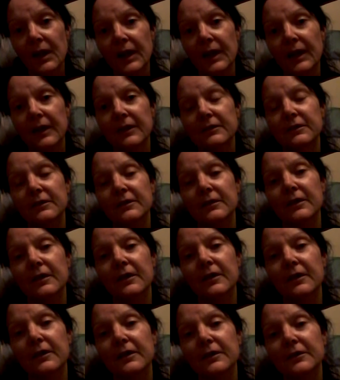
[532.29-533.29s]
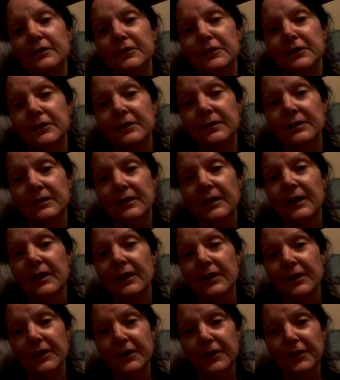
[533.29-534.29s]
It's not
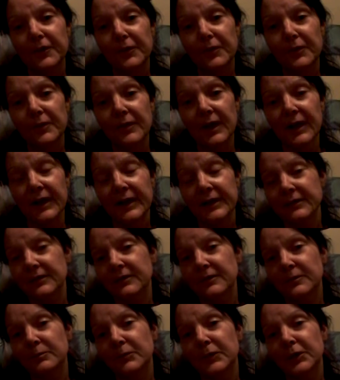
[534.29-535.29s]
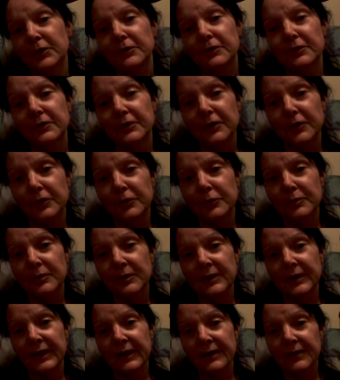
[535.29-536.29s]
who has the most
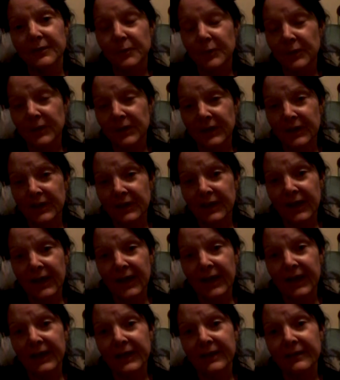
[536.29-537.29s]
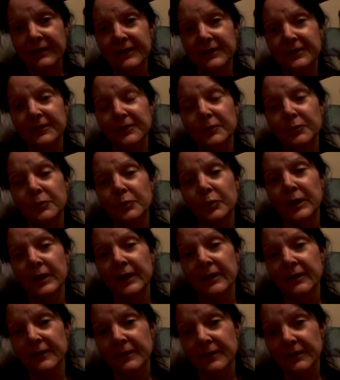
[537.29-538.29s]
toys when they die that's the
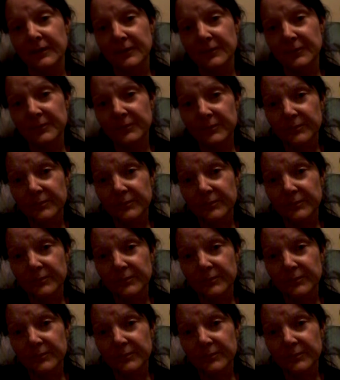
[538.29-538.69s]
winner.